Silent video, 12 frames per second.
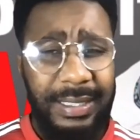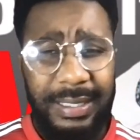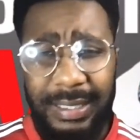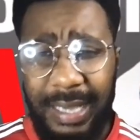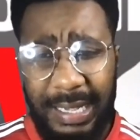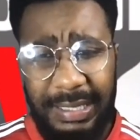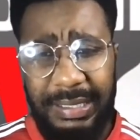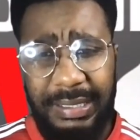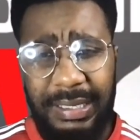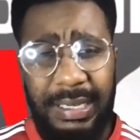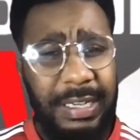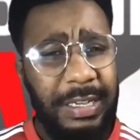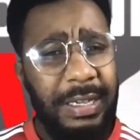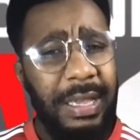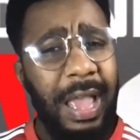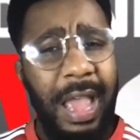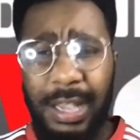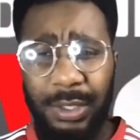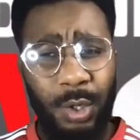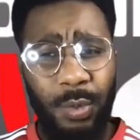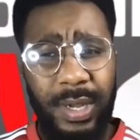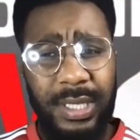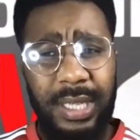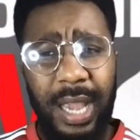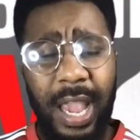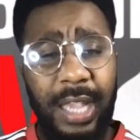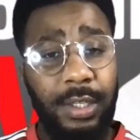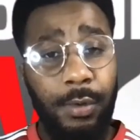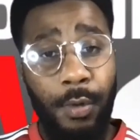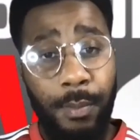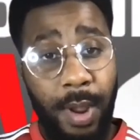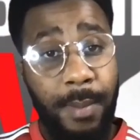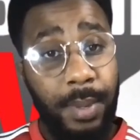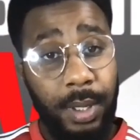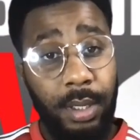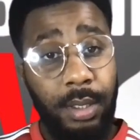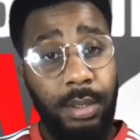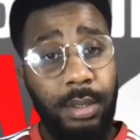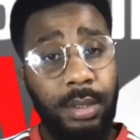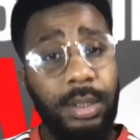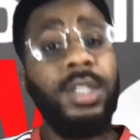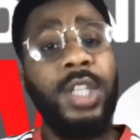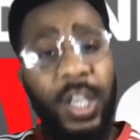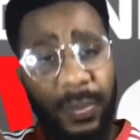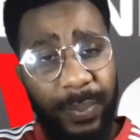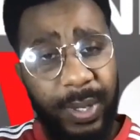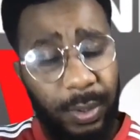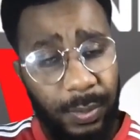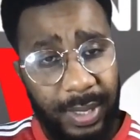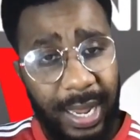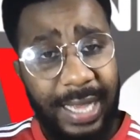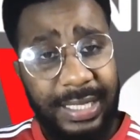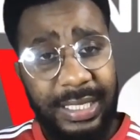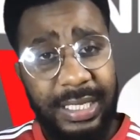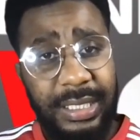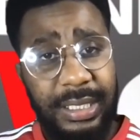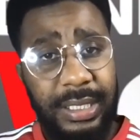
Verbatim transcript: Yes, as always, guys, remember to keep it united,